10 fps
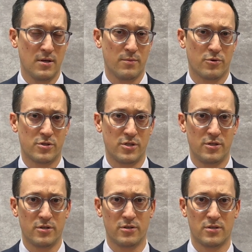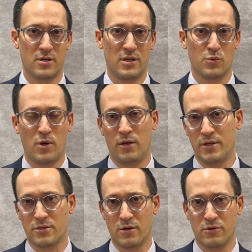procedures as well
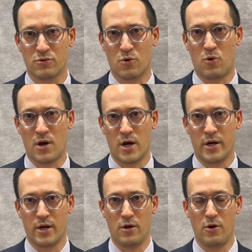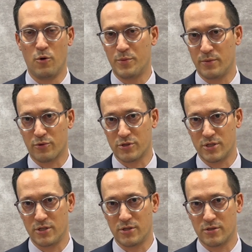as those requiring open
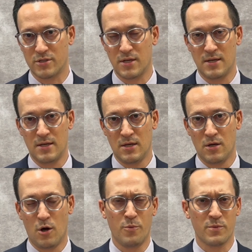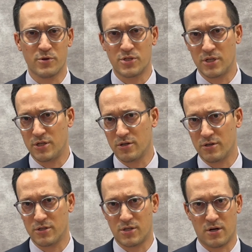procedures. Open
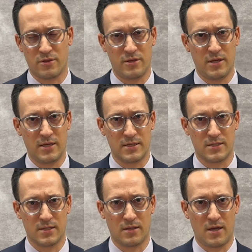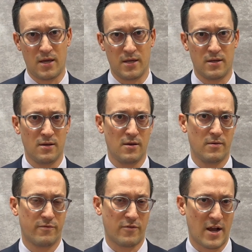procedures are things like
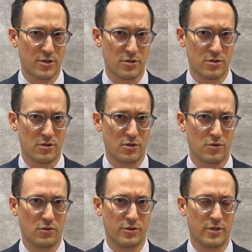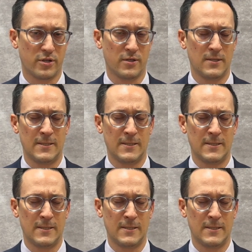fractures of the shoulder,